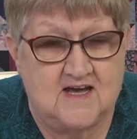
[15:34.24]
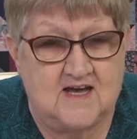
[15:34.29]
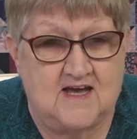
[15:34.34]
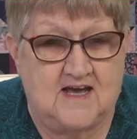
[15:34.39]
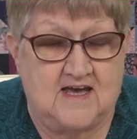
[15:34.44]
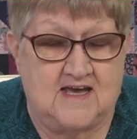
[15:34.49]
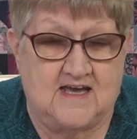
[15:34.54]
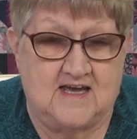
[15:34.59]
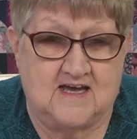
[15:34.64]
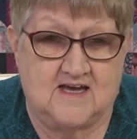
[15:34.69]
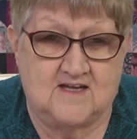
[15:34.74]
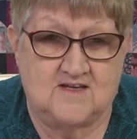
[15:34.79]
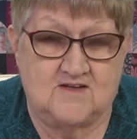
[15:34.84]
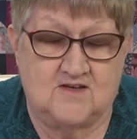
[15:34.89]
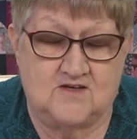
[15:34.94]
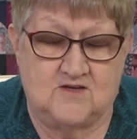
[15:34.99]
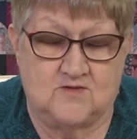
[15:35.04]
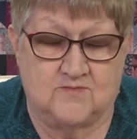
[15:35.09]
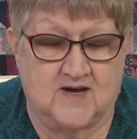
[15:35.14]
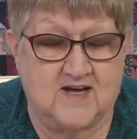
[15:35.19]
And
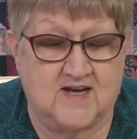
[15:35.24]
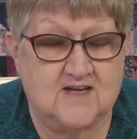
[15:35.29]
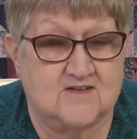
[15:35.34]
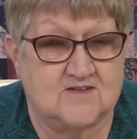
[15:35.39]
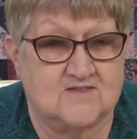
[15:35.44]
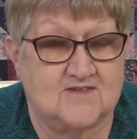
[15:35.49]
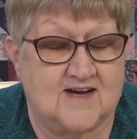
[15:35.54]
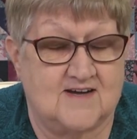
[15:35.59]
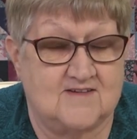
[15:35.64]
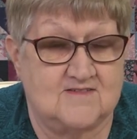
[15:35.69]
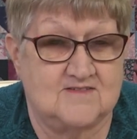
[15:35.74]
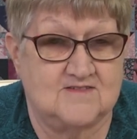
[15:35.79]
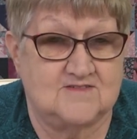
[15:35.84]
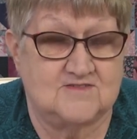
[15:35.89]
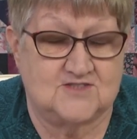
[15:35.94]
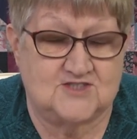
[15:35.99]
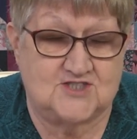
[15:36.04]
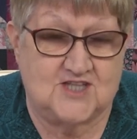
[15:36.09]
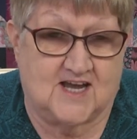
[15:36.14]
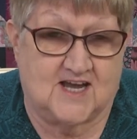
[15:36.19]
you might go out,
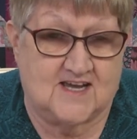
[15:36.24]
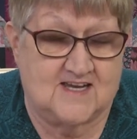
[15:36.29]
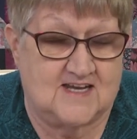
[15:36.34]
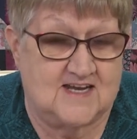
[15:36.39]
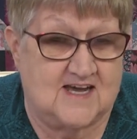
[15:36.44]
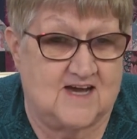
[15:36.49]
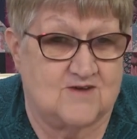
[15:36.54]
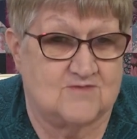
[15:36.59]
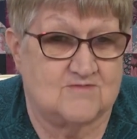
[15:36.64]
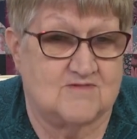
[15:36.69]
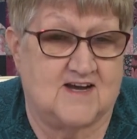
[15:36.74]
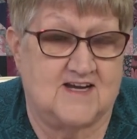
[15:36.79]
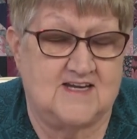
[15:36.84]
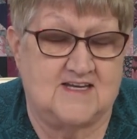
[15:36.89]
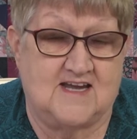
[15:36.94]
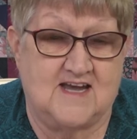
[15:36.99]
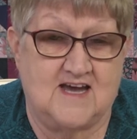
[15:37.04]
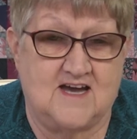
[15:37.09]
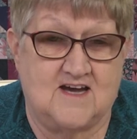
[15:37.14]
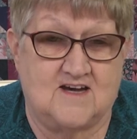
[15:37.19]
check it out right
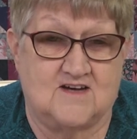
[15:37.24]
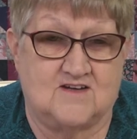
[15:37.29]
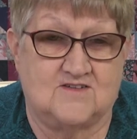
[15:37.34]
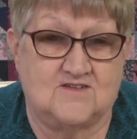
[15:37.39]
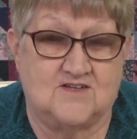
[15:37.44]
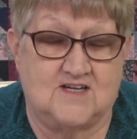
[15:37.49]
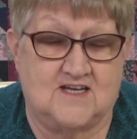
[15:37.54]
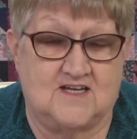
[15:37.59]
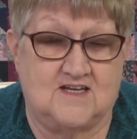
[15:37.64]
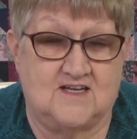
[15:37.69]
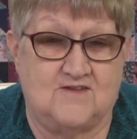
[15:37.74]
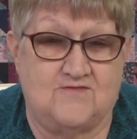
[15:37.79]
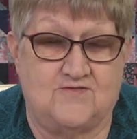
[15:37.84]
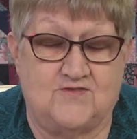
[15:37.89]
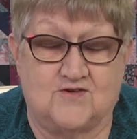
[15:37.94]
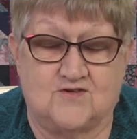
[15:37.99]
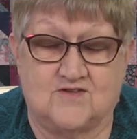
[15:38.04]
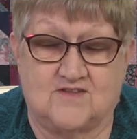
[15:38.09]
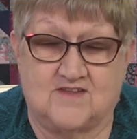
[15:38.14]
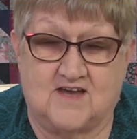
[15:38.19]
now. And if
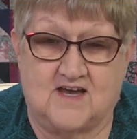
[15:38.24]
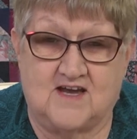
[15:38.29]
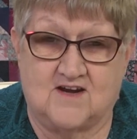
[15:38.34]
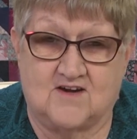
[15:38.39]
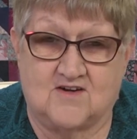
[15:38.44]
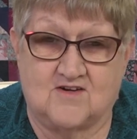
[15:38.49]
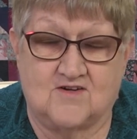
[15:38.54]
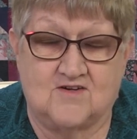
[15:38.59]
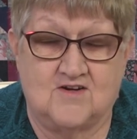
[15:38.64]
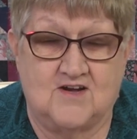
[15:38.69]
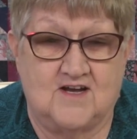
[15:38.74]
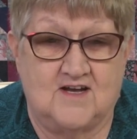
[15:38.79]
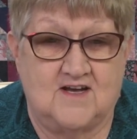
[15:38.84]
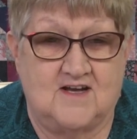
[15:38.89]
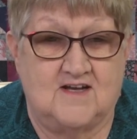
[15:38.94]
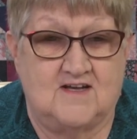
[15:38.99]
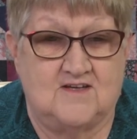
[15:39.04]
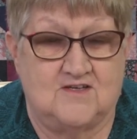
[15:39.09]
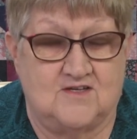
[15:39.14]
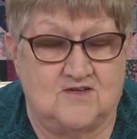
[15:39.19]
you're there,
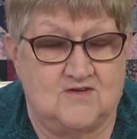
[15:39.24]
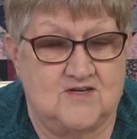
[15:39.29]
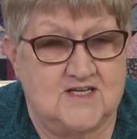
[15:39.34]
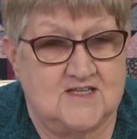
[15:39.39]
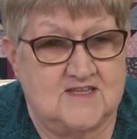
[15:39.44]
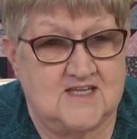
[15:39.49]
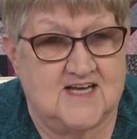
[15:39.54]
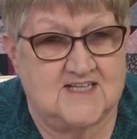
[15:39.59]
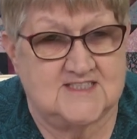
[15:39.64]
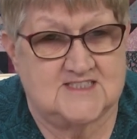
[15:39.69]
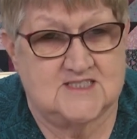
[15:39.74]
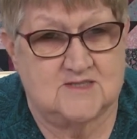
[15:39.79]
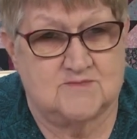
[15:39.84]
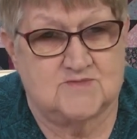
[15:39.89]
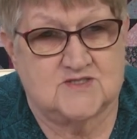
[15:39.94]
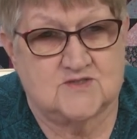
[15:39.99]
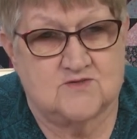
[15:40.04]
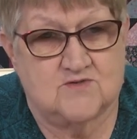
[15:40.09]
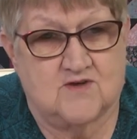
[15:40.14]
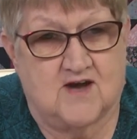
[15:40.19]
you hit that
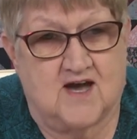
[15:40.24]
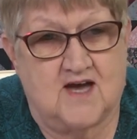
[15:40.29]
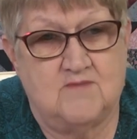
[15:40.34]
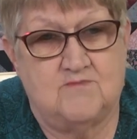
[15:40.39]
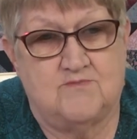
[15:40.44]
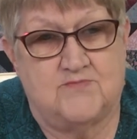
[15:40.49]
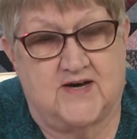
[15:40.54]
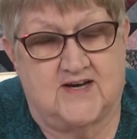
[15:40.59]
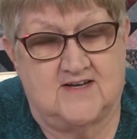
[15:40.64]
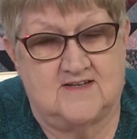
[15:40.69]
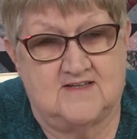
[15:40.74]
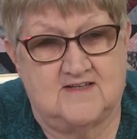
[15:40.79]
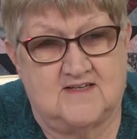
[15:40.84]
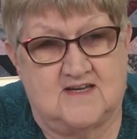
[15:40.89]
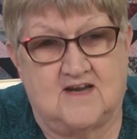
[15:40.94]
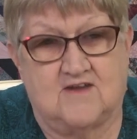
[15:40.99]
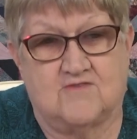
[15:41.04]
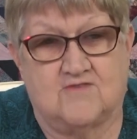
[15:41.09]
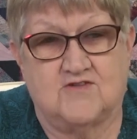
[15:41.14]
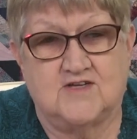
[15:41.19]
subscribe button,
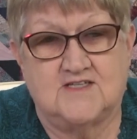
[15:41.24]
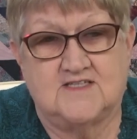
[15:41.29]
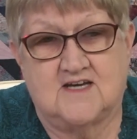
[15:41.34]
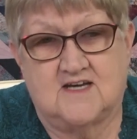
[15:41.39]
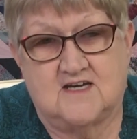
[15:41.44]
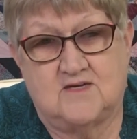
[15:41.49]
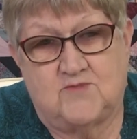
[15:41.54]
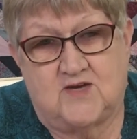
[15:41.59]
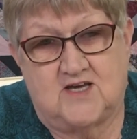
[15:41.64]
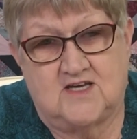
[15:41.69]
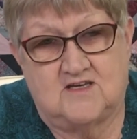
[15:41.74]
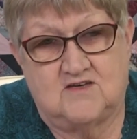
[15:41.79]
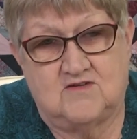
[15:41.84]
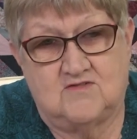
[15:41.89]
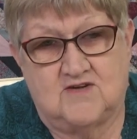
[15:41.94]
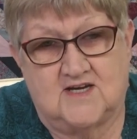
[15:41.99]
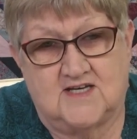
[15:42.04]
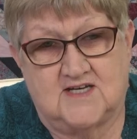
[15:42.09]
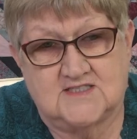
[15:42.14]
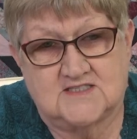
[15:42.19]
and every time
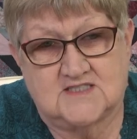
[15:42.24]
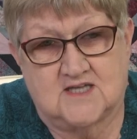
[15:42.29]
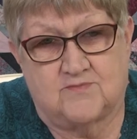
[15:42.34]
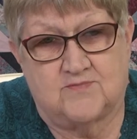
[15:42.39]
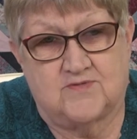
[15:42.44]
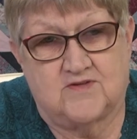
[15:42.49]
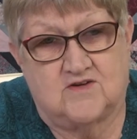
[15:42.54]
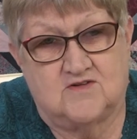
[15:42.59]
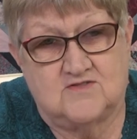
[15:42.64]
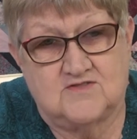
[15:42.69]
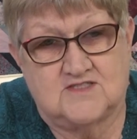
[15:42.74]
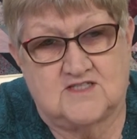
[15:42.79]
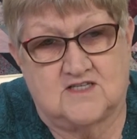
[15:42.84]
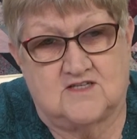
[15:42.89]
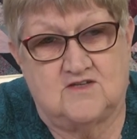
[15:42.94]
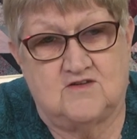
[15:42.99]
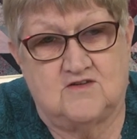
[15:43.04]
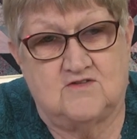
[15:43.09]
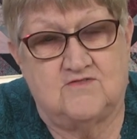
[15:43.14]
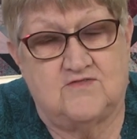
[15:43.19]
AQS uploads a
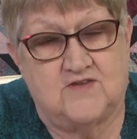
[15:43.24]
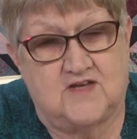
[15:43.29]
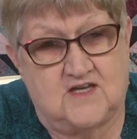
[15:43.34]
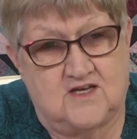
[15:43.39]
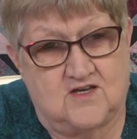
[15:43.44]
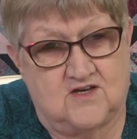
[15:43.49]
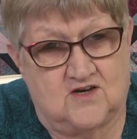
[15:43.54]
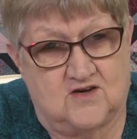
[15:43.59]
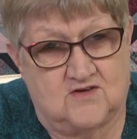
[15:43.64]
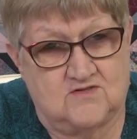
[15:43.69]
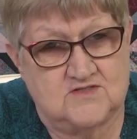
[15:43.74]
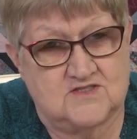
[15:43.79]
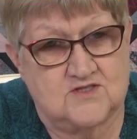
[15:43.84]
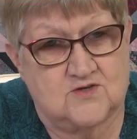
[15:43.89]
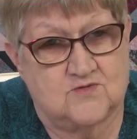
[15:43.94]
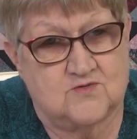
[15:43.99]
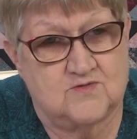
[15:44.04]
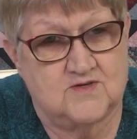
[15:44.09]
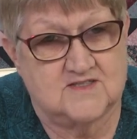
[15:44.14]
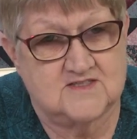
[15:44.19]
new video to
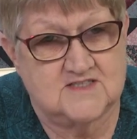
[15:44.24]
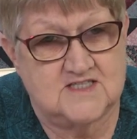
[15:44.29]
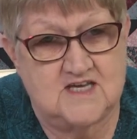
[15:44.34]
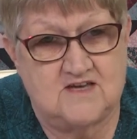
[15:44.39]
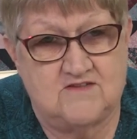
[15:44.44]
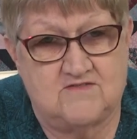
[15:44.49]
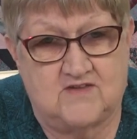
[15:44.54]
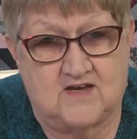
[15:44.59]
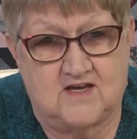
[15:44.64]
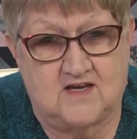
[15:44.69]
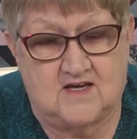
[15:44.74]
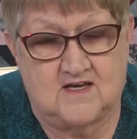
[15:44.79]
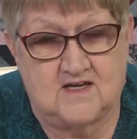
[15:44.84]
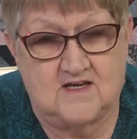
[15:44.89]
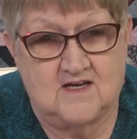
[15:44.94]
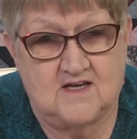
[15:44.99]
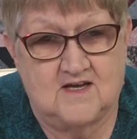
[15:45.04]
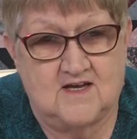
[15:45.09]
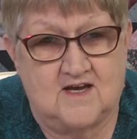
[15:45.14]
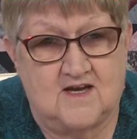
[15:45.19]
Quilt
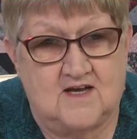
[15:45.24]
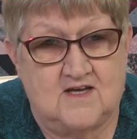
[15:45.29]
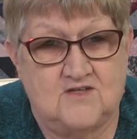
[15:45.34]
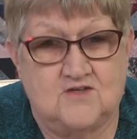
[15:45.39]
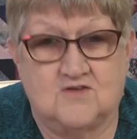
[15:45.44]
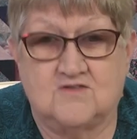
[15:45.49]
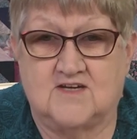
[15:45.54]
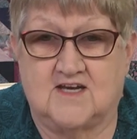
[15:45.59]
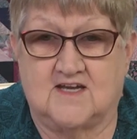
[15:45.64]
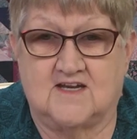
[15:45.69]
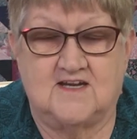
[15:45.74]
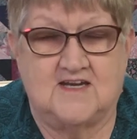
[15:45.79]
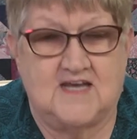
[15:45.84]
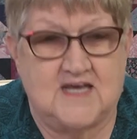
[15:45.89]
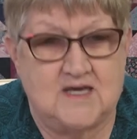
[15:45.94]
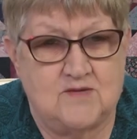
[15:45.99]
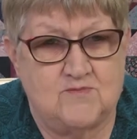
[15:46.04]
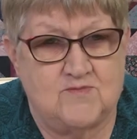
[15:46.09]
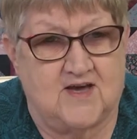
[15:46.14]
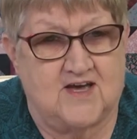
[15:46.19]
TV, you'll get an
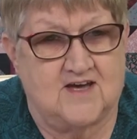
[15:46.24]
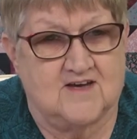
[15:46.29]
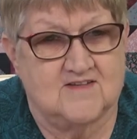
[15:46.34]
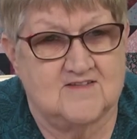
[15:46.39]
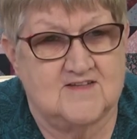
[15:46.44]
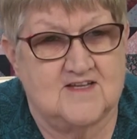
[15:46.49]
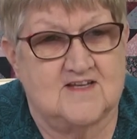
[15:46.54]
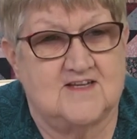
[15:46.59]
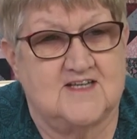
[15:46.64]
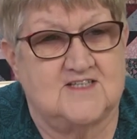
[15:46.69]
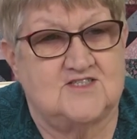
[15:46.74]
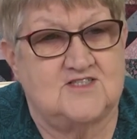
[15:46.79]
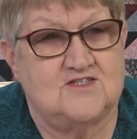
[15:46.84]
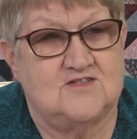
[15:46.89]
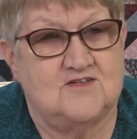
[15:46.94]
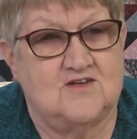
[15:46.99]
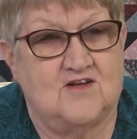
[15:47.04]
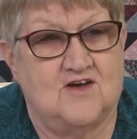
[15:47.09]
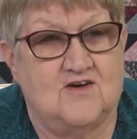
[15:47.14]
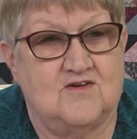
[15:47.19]
email that lets you
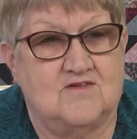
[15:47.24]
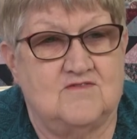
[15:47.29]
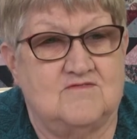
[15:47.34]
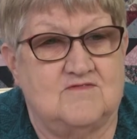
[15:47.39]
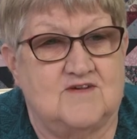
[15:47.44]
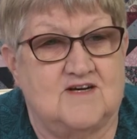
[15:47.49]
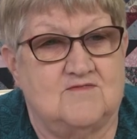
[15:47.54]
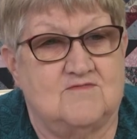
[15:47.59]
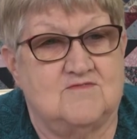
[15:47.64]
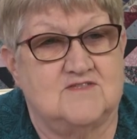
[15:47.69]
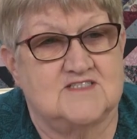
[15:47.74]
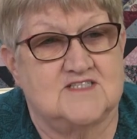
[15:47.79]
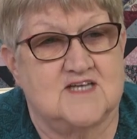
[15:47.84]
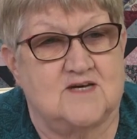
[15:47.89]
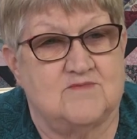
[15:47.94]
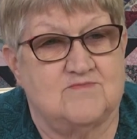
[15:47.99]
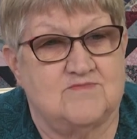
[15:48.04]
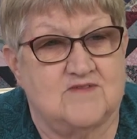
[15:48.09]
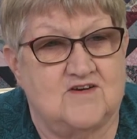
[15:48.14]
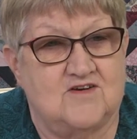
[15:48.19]
know what was
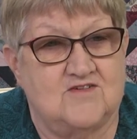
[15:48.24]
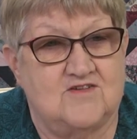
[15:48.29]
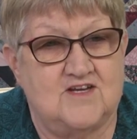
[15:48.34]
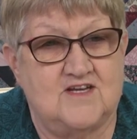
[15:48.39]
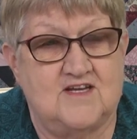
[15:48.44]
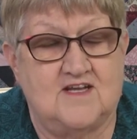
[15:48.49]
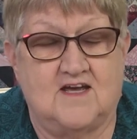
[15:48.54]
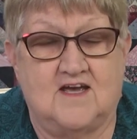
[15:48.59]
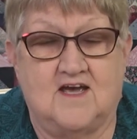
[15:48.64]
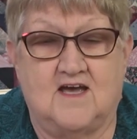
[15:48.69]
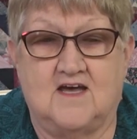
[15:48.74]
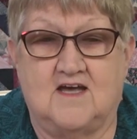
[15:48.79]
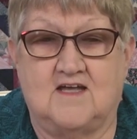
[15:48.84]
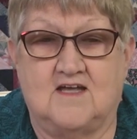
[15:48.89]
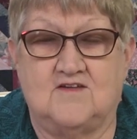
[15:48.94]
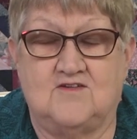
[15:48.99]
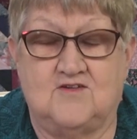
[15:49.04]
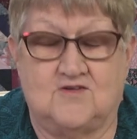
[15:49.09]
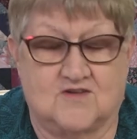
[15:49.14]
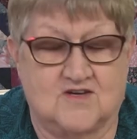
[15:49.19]
uploaded,
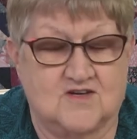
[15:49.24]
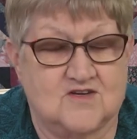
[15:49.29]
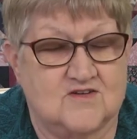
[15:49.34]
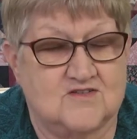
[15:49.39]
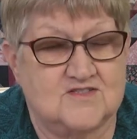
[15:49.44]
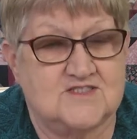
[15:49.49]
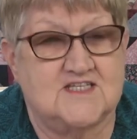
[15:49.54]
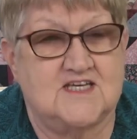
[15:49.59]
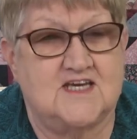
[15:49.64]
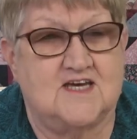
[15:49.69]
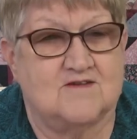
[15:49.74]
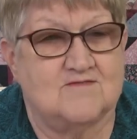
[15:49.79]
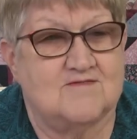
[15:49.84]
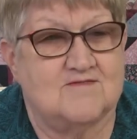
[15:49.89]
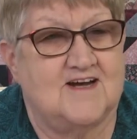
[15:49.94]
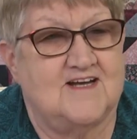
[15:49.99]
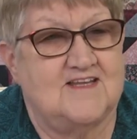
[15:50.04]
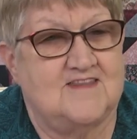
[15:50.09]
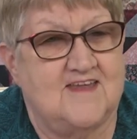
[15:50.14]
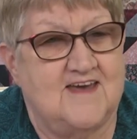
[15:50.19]
and you can go see it
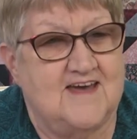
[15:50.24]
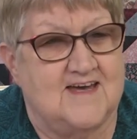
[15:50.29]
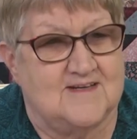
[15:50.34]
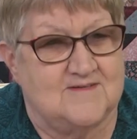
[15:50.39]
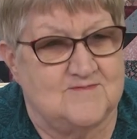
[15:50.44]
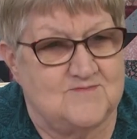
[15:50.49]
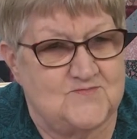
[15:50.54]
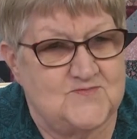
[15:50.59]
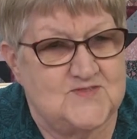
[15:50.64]
right then.